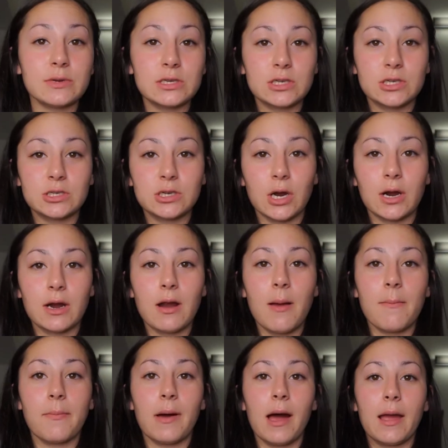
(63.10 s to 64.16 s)
going to
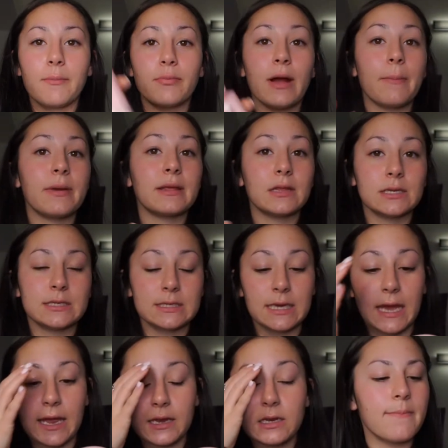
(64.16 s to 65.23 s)
start by prepping the
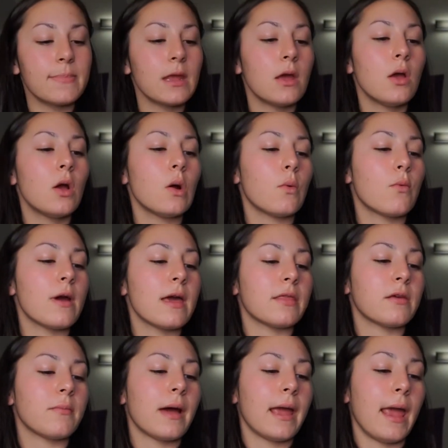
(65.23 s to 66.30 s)
skin
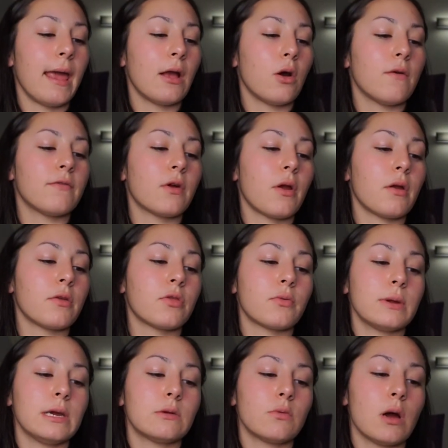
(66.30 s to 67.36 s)
with my Hangover
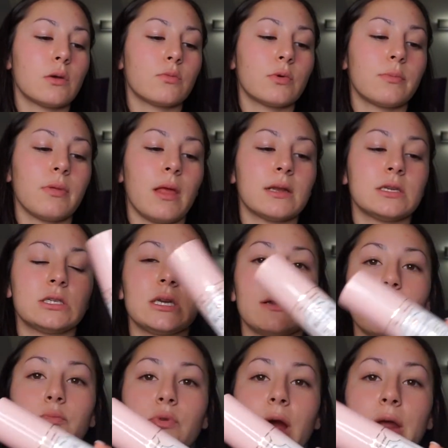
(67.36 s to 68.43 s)
3-in-1 Replenishing
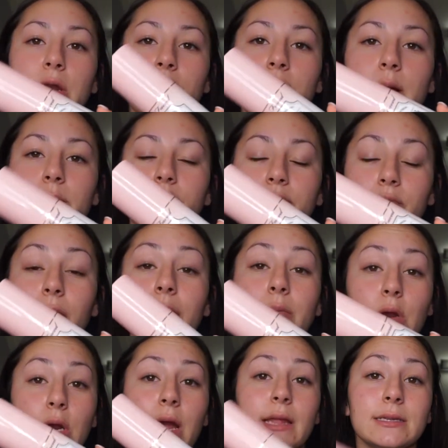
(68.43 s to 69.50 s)

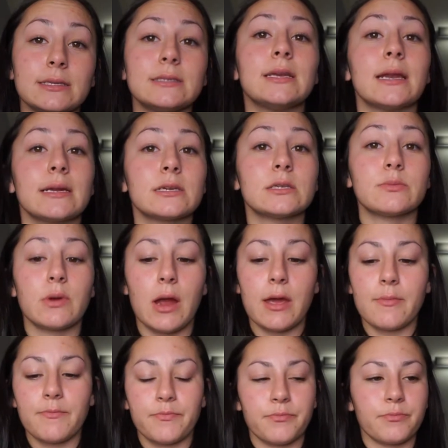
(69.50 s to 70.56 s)
Primer and Setting Spray.